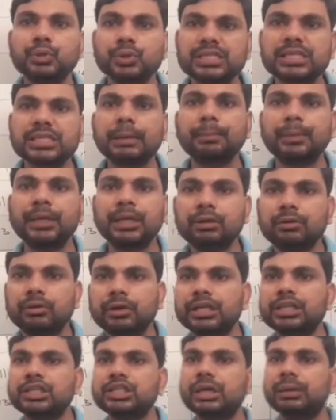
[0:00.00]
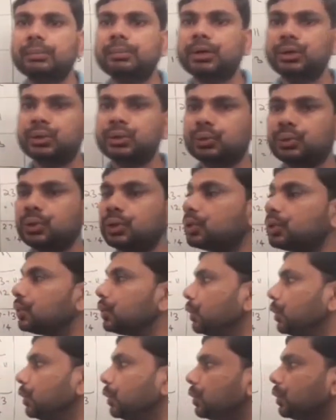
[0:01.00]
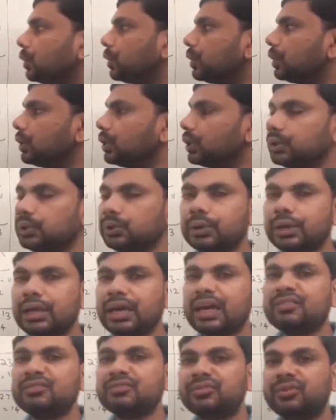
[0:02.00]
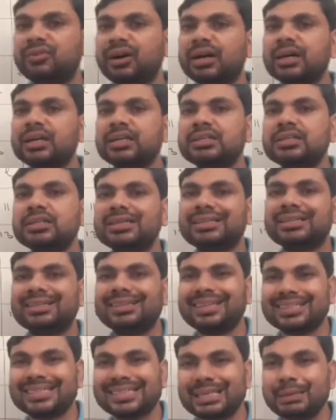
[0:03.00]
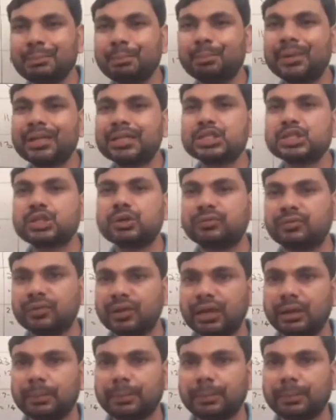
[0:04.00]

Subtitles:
Using periodic table, you can find the symbols of